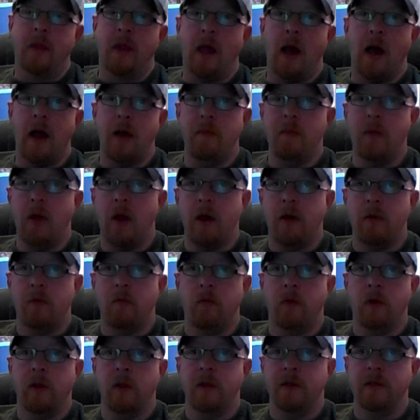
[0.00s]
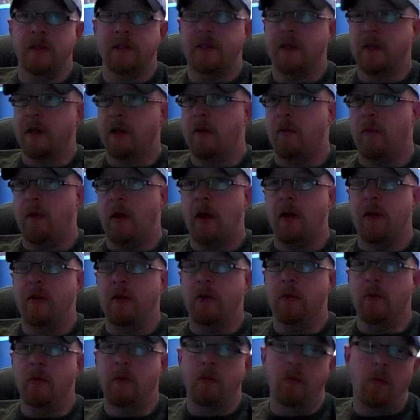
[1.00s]
I'm not really sticking around and
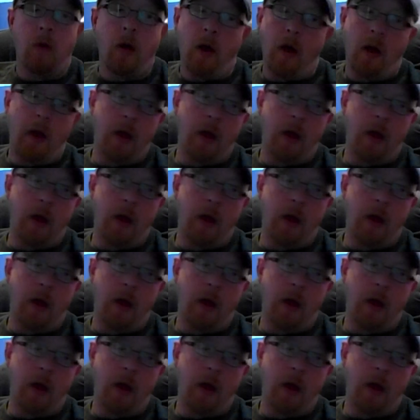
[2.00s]
doing Raw.